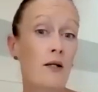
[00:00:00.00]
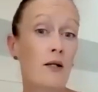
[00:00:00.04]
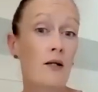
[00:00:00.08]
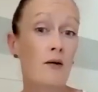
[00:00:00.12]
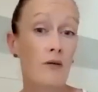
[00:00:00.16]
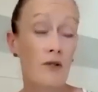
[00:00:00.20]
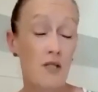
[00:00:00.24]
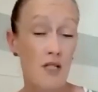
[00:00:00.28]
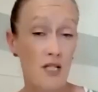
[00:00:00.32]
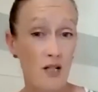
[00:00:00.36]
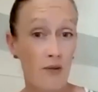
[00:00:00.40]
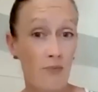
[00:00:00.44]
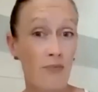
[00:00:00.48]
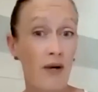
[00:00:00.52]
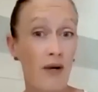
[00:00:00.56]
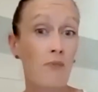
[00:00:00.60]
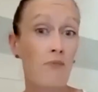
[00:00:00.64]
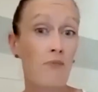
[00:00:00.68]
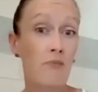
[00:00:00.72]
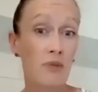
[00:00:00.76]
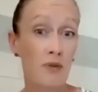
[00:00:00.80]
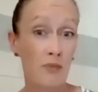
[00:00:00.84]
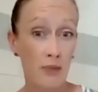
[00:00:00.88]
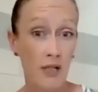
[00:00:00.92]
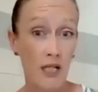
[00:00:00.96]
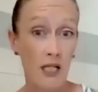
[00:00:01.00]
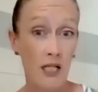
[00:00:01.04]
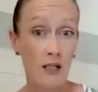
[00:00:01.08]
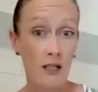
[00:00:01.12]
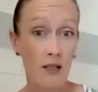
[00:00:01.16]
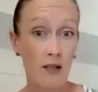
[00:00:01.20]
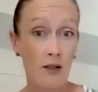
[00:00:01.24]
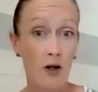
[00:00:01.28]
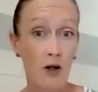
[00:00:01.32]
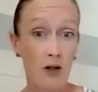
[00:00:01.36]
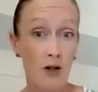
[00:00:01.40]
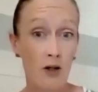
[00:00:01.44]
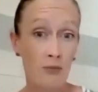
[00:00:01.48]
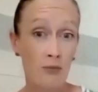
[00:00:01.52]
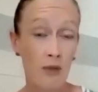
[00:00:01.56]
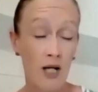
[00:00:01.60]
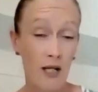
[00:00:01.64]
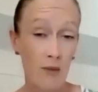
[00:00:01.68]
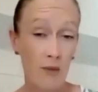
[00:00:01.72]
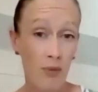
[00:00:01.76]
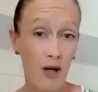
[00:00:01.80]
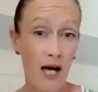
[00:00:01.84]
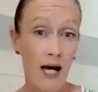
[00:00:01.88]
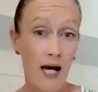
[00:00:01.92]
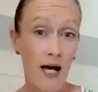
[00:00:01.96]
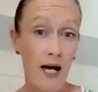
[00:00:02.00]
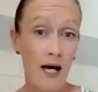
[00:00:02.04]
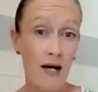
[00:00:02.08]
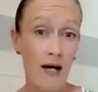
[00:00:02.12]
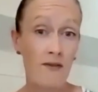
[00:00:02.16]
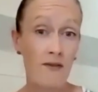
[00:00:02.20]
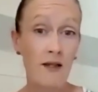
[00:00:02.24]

was to mm-hmm. bump me on my path.